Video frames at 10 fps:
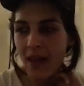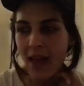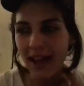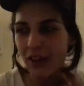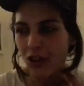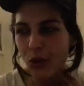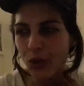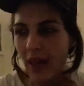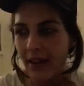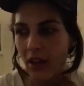And, you know,
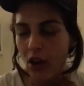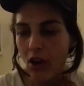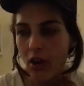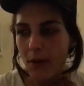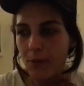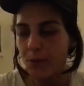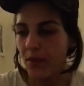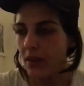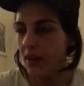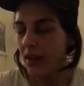like
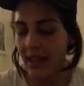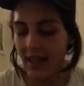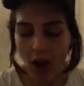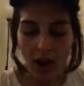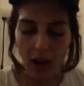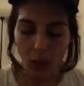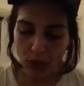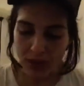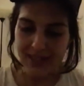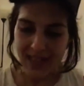it, I,
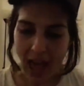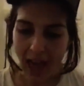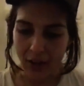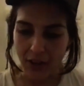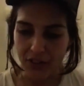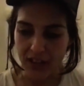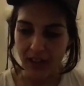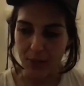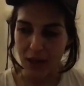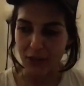what's sad, I think,
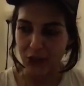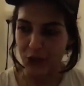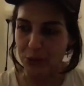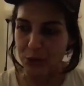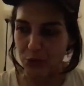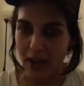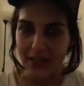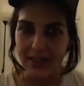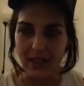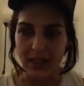about the human
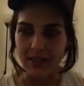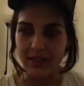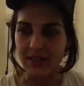race is,